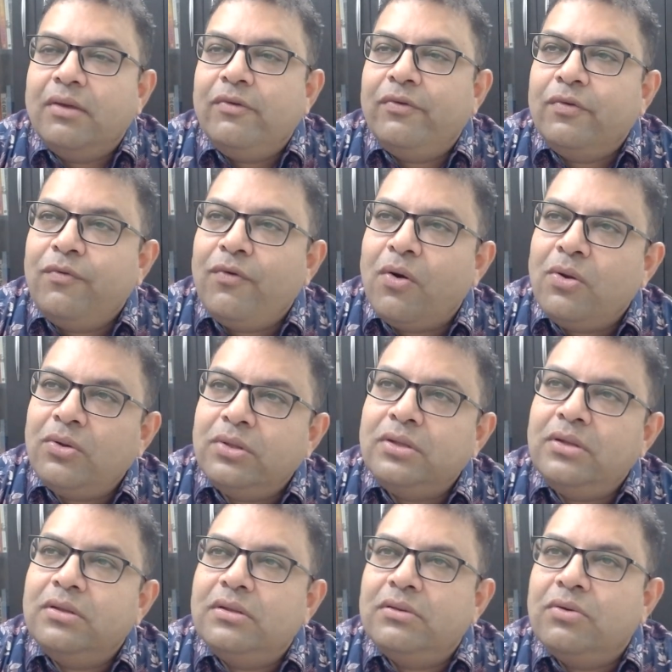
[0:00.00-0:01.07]
If you follow
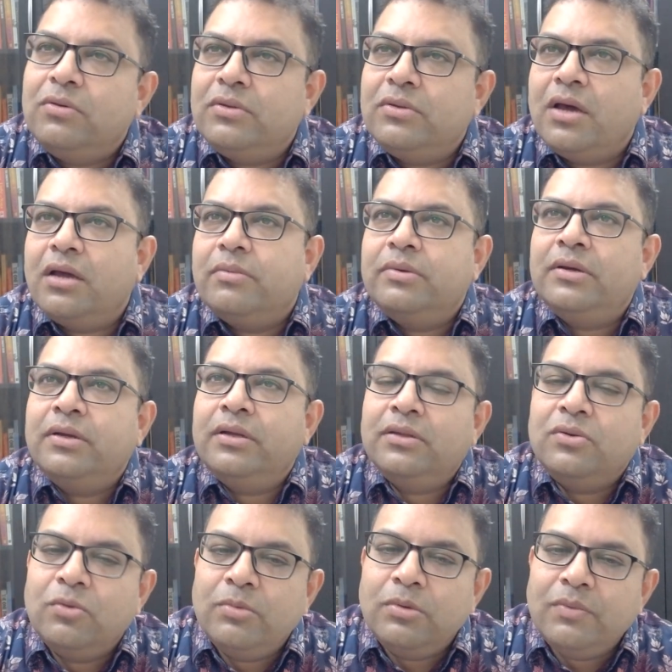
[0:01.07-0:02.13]
the dharma and
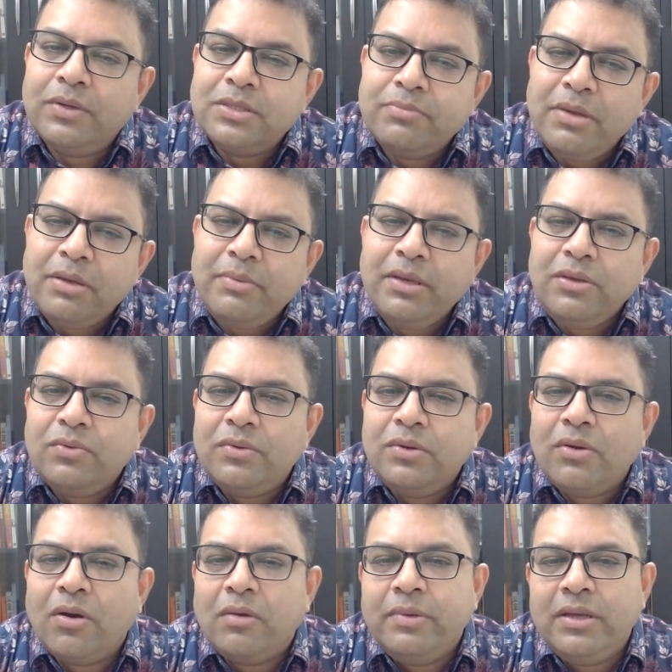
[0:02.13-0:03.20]
the noble ones, maybe you will
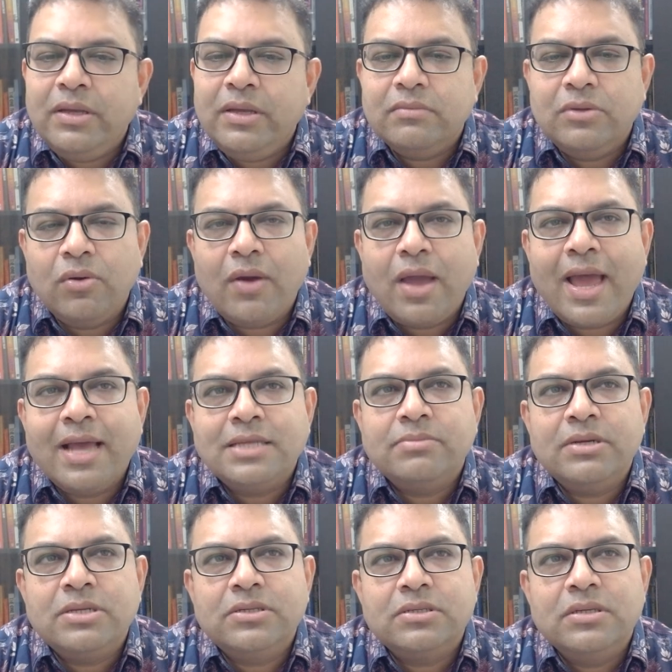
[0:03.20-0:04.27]
not be, you know, as
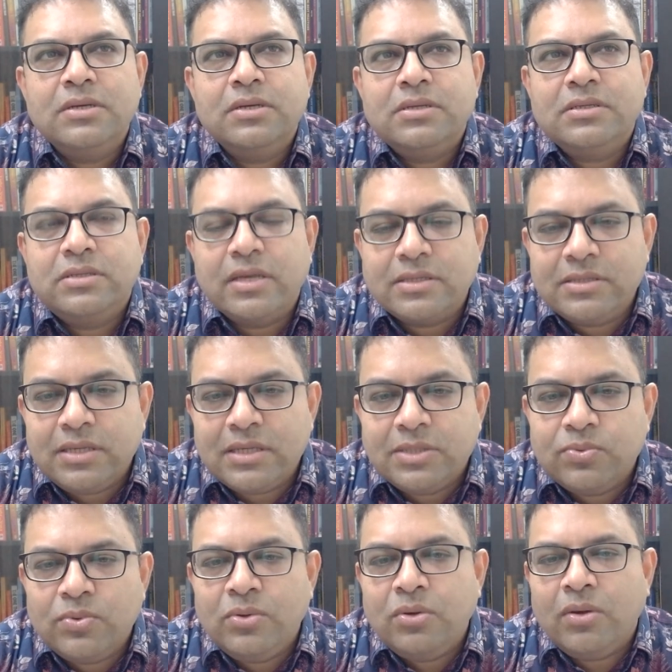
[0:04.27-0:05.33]
much
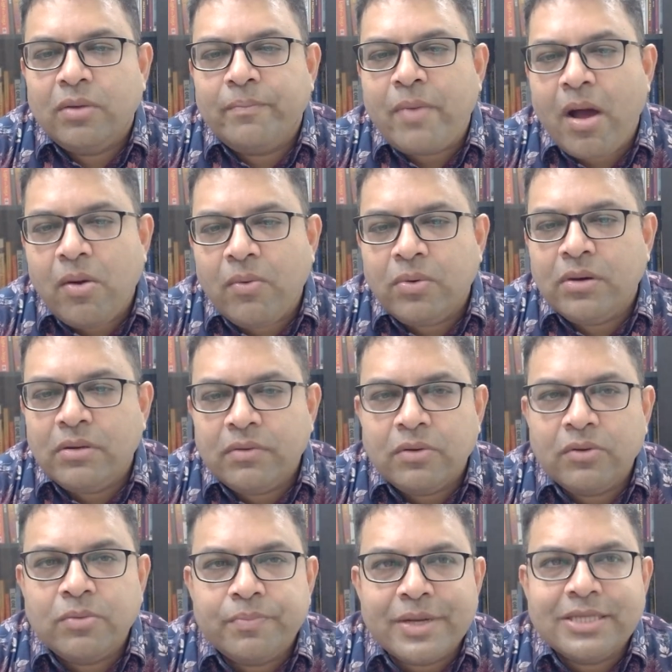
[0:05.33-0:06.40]
successful or power
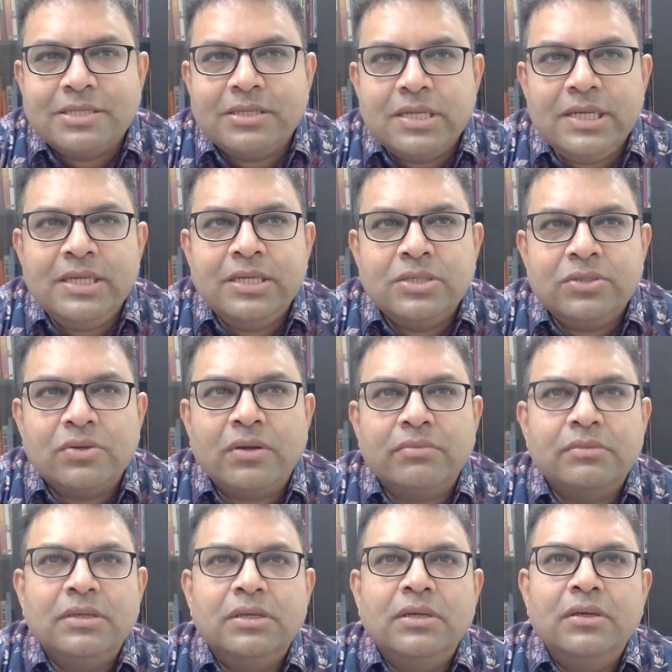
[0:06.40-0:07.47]
or prestige or,
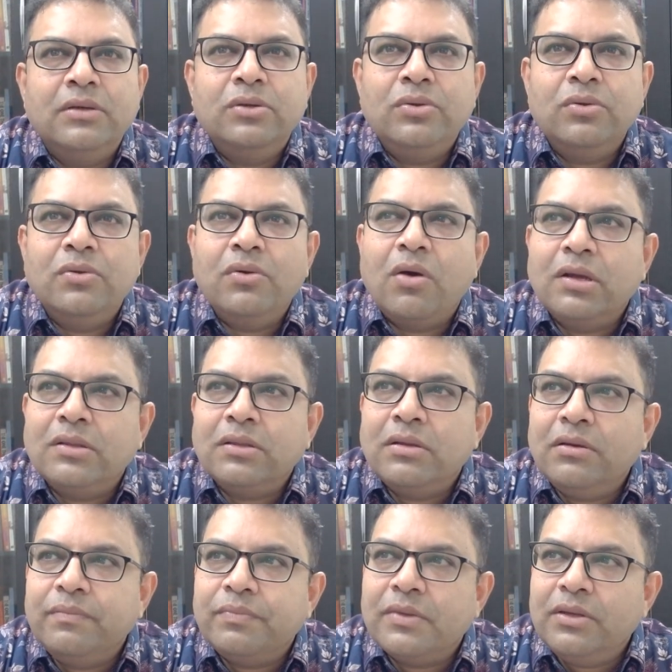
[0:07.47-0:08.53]
you
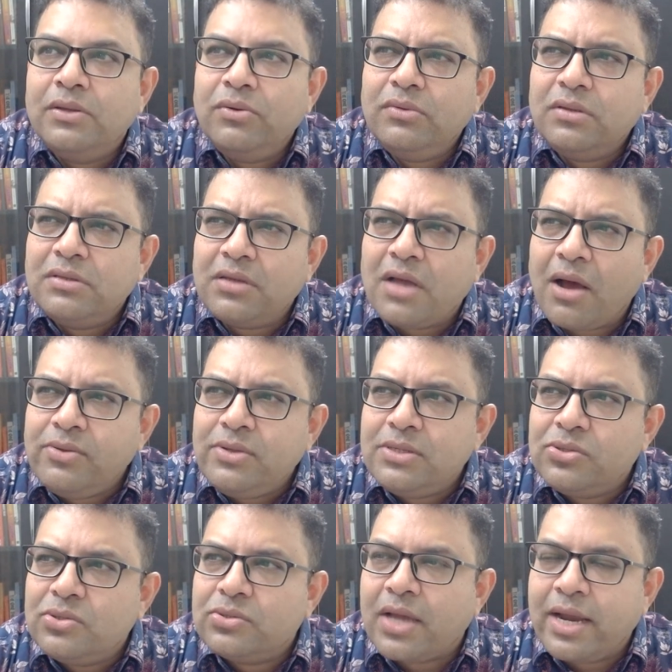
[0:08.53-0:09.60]
know, how the
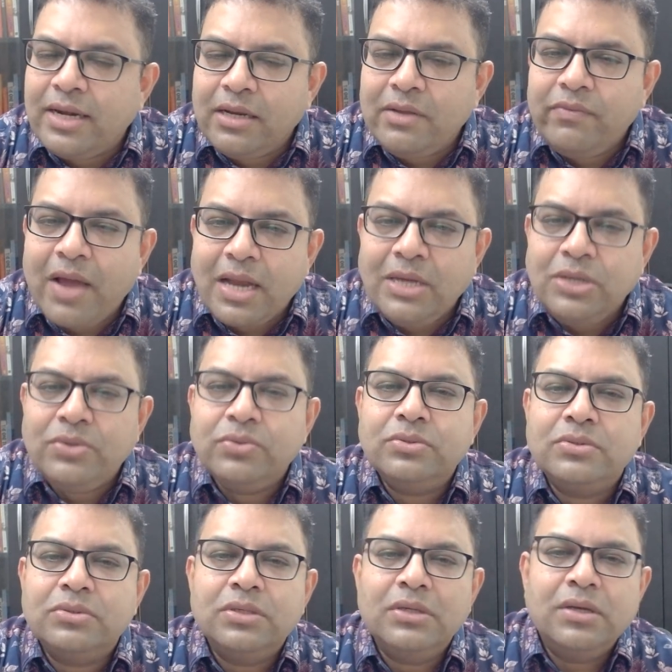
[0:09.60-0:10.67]
society
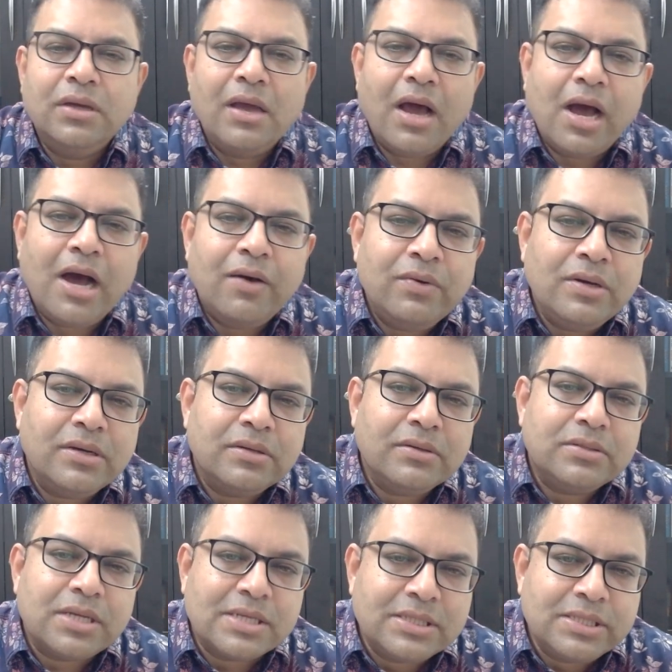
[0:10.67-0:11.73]
values our
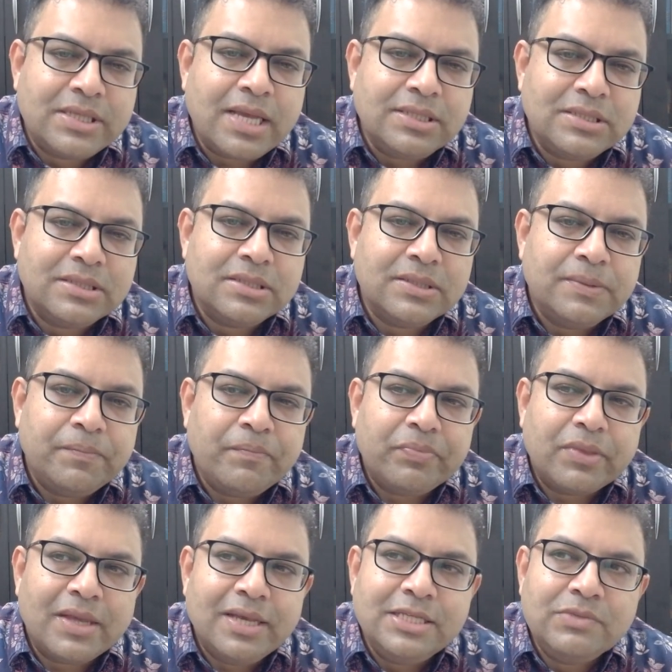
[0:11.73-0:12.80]
success
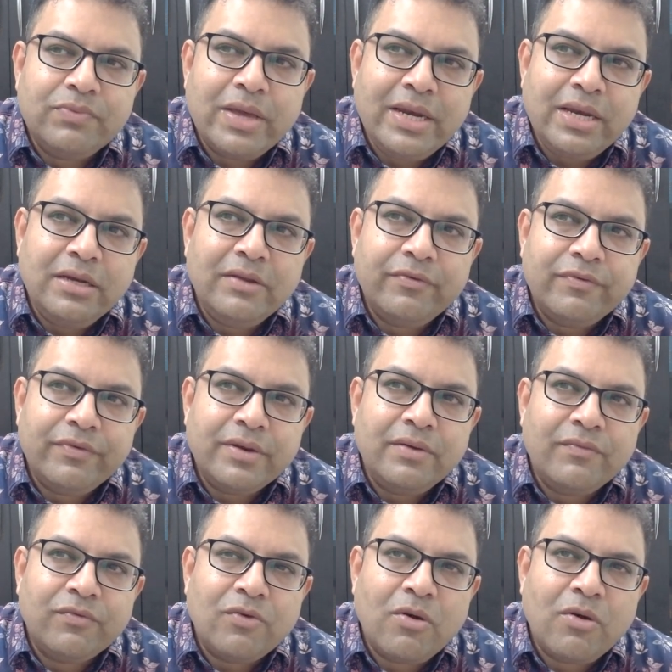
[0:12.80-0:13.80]
is very different